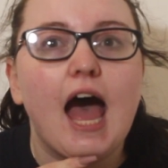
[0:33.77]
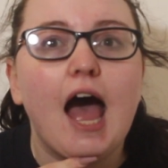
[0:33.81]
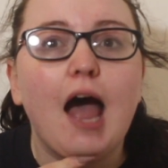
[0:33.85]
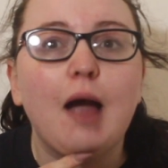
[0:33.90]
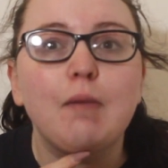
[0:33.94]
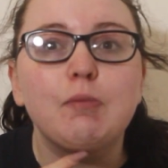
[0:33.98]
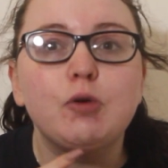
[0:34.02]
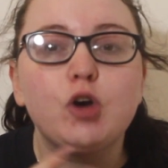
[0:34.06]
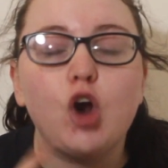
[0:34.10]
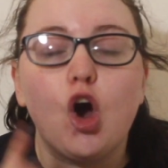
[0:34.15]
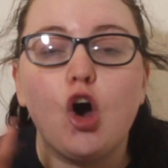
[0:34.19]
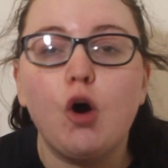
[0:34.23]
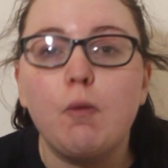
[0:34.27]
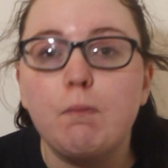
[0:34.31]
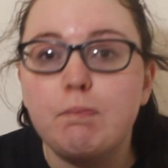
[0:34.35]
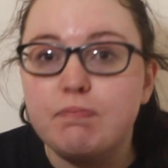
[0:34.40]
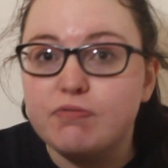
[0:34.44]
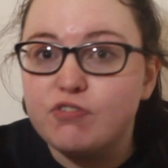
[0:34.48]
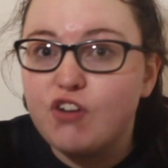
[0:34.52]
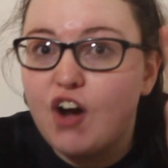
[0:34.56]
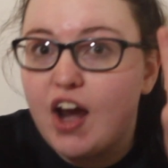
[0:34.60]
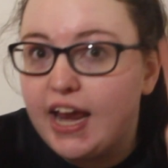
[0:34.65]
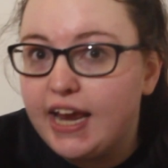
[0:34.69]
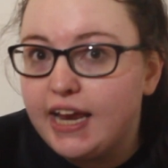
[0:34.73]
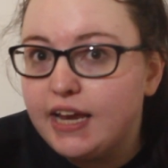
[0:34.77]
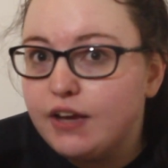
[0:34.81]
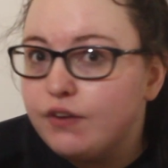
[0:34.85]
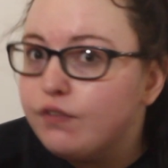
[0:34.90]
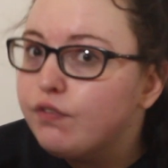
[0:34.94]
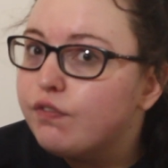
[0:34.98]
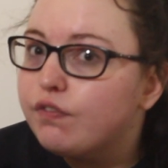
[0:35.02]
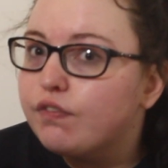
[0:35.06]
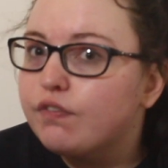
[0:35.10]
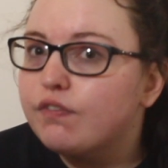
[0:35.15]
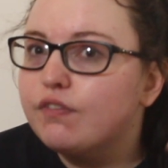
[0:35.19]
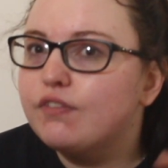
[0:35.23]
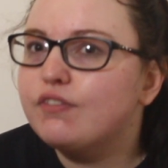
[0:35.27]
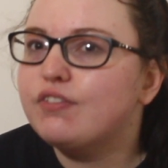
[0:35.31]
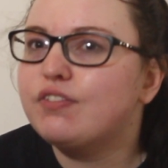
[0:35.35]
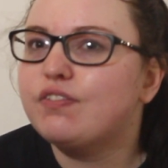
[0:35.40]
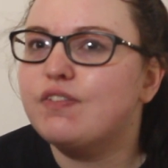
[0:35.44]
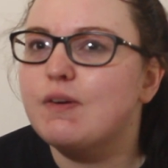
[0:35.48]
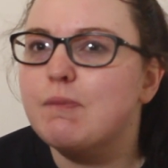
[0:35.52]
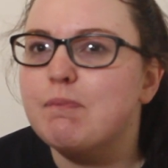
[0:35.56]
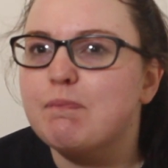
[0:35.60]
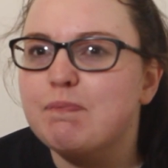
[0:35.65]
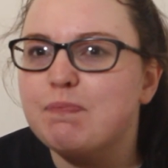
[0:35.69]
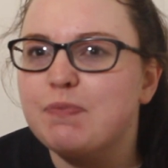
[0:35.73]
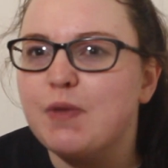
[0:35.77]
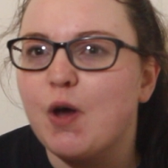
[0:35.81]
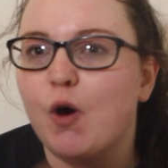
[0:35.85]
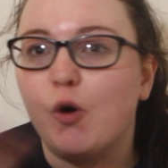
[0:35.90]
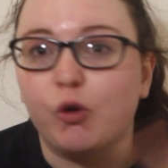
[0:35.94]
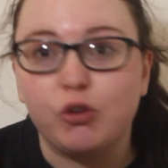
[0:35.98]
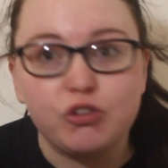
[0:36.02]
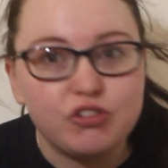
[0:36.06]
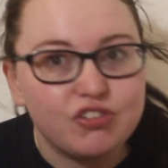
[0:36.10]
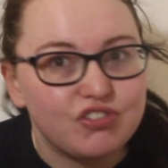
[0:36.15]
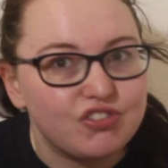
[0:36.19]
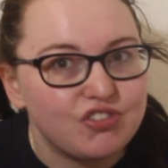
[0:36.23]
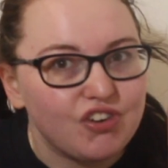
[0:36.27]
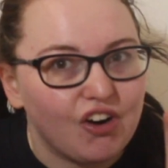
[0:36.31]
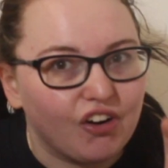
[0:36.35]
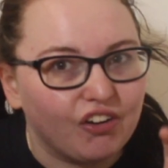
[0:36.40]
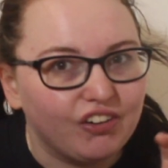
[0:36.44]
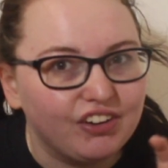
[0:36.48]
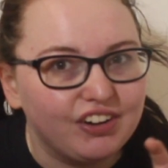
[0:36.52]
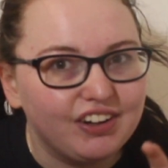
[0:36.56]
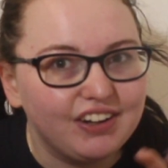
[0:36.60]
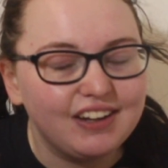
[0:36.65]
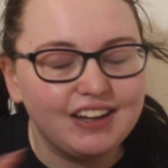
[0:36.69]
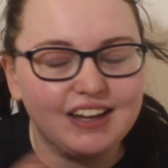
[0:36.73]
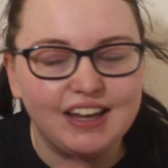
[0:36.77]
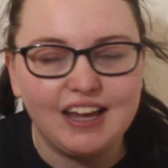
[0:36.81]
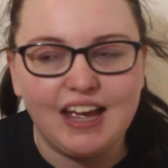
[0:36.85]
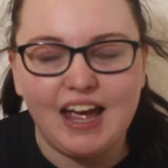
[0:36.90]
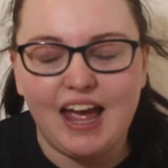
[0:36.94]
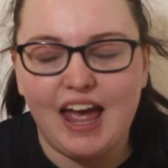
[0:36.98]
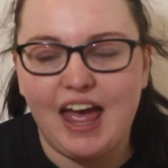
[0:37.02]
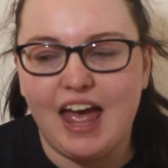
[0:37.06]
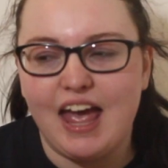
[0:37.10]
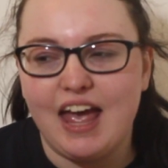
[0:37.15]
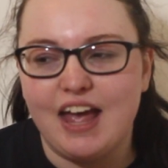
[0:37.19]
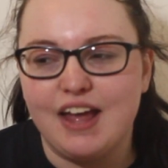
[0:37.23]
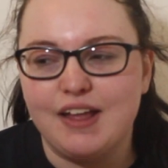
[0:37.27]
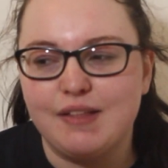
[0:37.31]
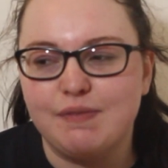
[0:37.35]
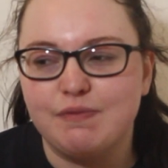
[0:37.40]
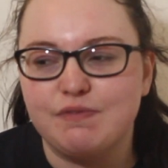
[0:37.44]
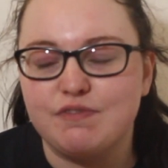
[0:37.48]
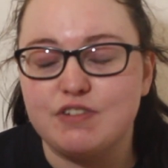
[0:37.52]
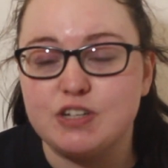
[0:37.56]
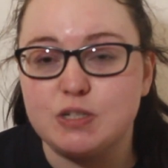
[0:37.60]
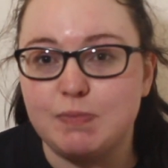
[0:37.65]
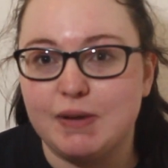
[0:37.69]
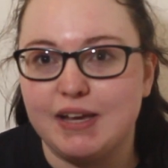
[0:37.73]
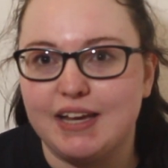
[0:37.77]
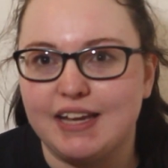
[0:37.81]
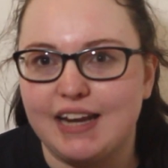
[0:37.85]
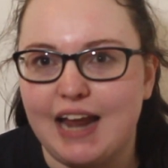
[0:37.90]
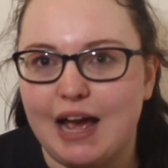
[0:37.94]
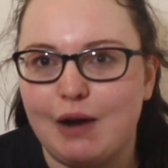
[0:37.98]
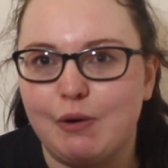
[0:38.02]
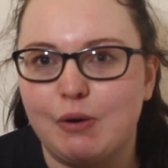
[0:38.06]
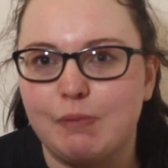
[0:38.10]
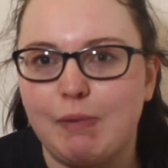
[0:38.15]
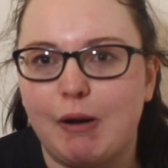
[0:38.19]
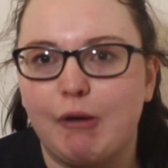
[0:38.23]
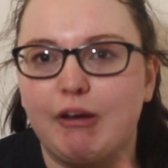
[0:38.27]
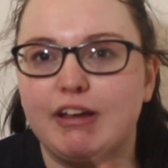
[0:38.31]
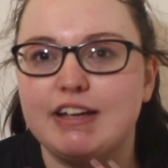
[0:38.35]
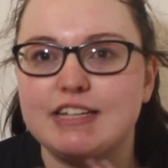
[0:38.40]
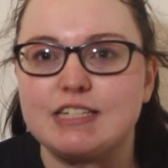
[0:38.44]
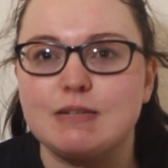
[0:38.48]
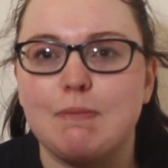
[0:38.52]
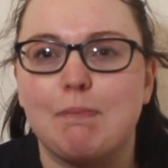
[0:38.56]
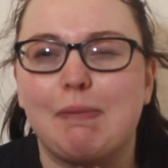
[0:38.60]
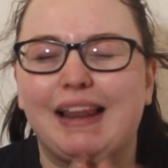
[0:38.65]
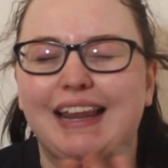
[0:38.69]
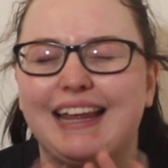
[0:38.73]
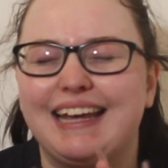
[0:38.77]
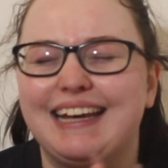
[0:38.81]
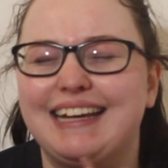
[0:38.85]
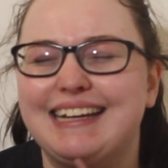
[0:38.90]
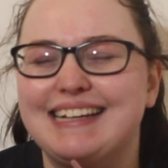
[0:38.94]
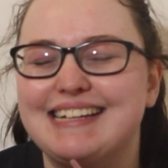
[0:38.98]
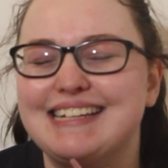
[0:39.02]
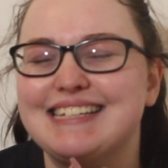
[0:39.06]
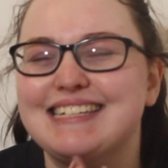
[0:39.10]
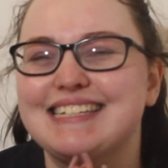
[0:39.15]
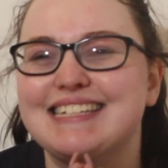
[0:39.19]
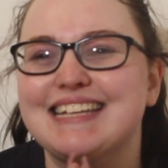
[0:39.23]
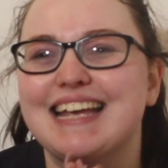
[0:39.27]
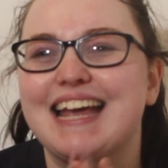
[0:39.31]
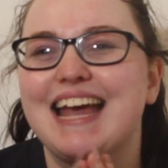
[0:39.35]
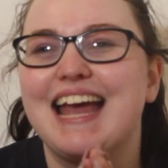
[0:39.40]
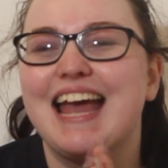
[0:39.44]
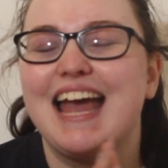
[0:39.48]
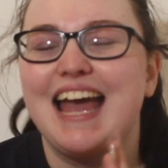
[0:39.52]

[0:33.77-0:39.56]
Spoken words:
I'm not brave or strong for speaking out about it, so please